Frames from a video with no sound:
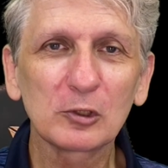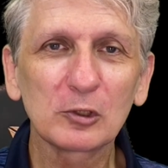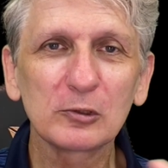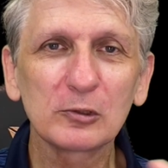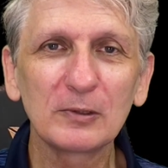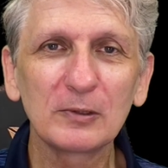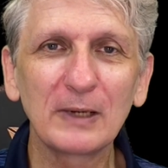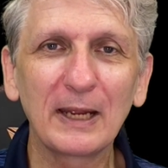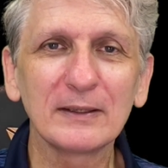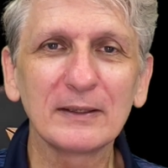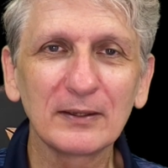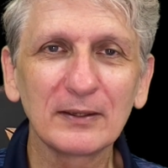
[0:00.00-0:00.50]

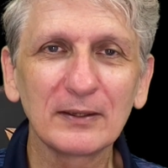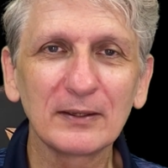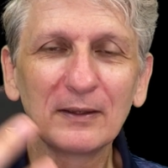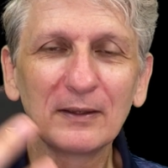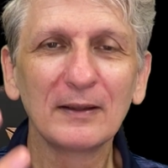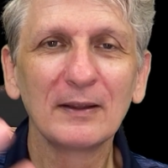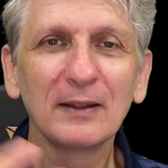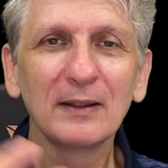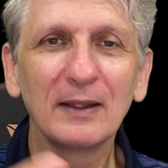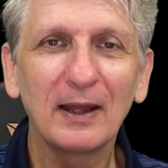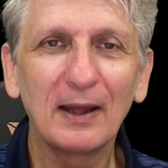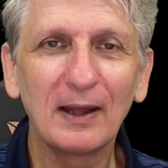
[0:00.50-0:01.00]
um,
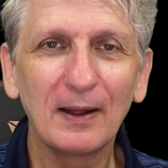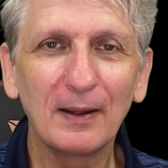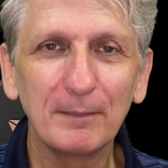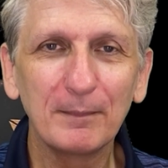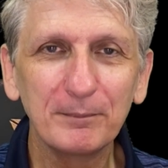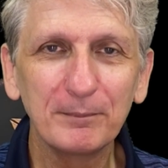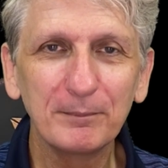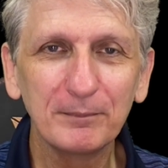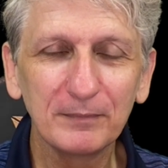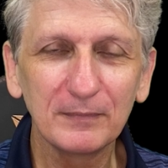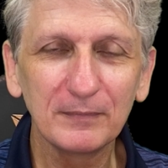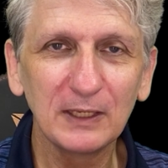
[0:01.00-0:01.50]
the
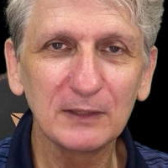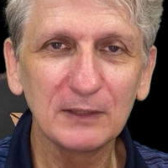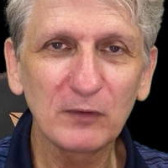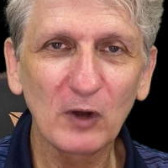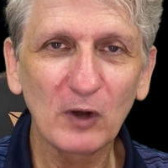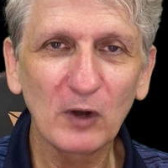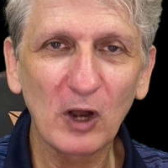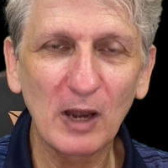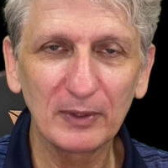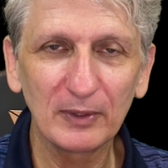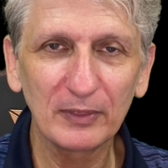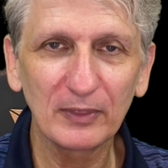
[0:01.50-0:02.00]
environment
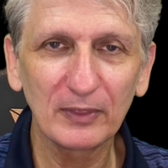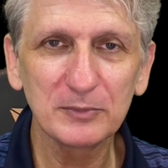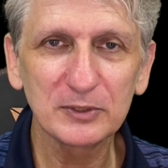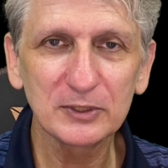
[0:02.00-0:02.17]
themselves.